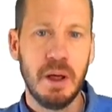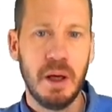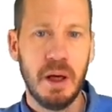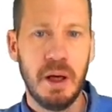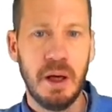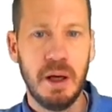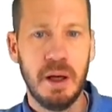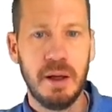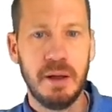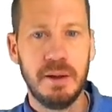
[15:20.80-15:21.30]

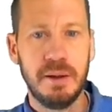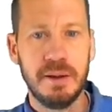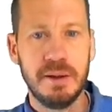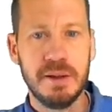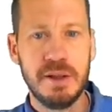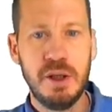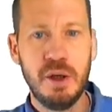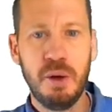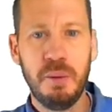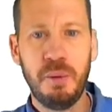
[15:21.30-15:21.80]

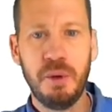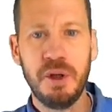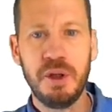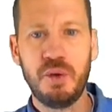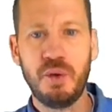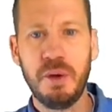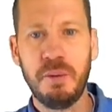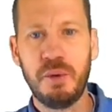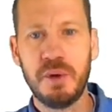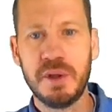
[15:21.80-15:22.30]

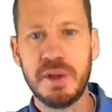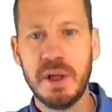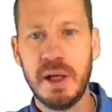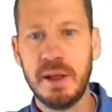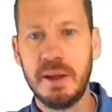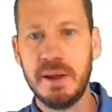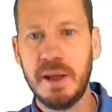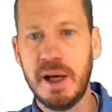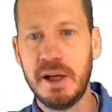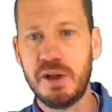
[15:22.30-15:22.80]
0.3%
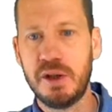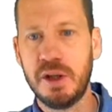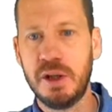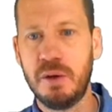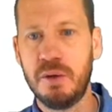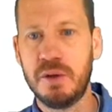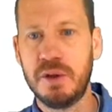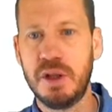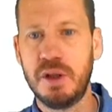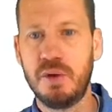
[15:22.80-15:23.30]
uh,
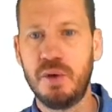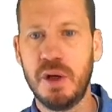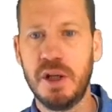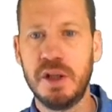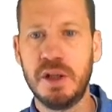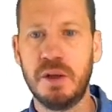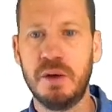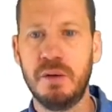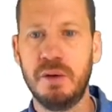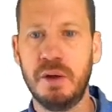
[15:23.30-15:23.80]
nitrogen
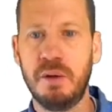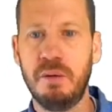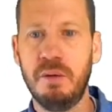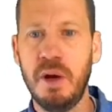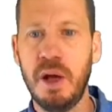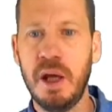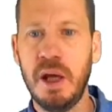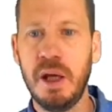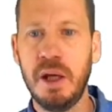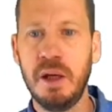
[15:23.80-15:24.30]
concentration on the
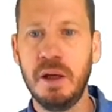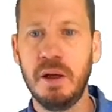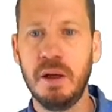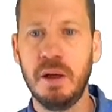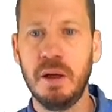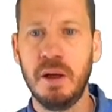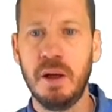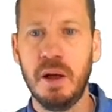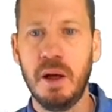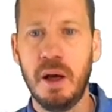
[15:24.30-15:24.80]
grain.
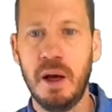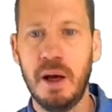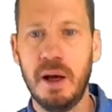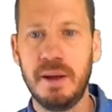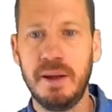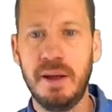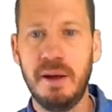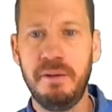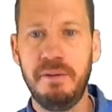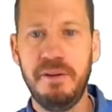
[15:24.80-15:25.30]

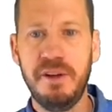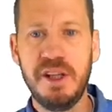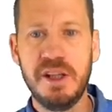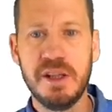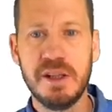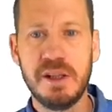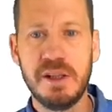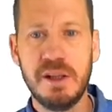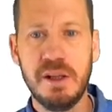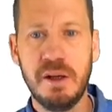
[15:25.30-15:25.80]
Uh, the
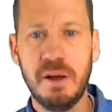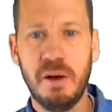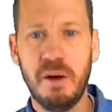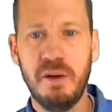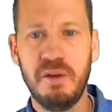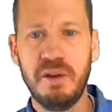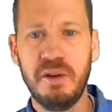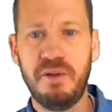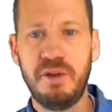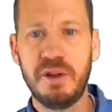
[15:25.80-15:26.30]
efficiency
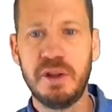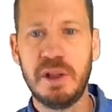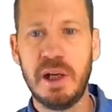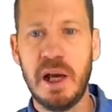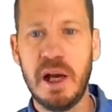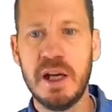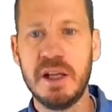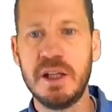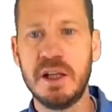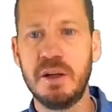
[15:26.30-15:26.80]
of the
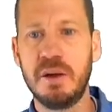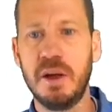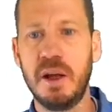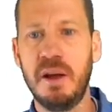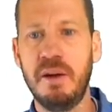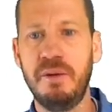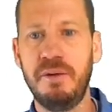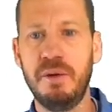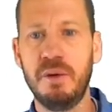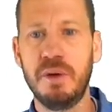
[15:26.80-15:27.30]
fertilizer,
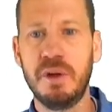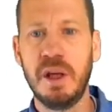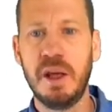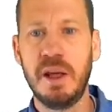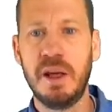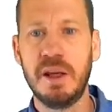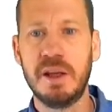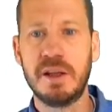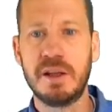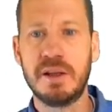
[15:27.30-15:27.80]
if you
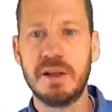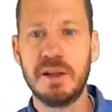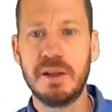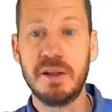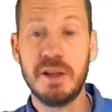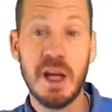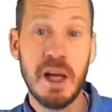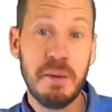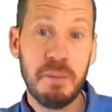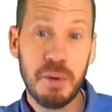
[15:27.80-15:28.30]
think it's
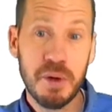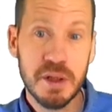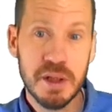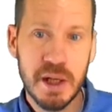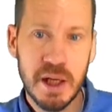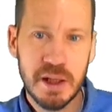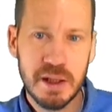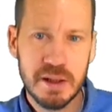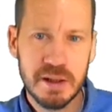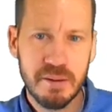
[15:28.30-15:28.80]

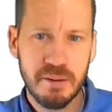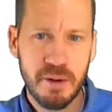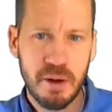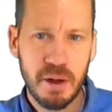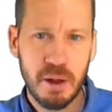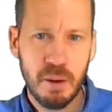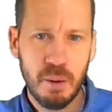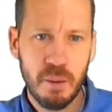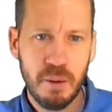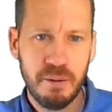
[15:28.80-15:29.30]
10%, is a
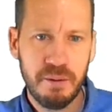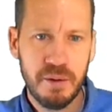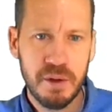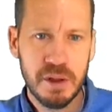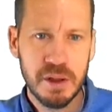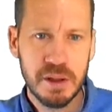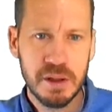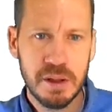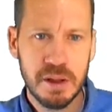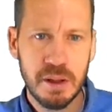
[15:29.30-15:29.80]
very low
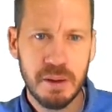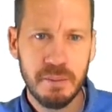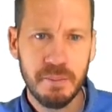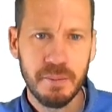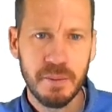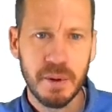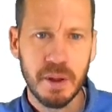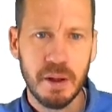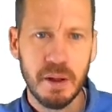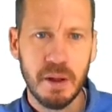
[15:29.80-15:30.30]
efficiency.
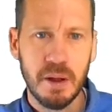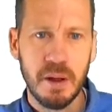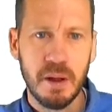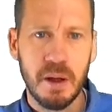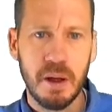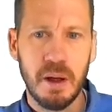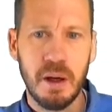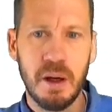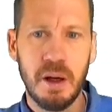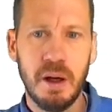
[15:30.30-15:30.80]

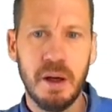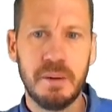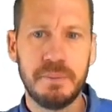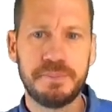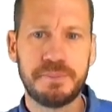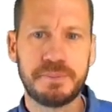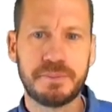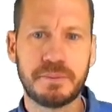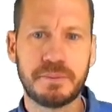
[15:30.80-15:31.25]
Uh,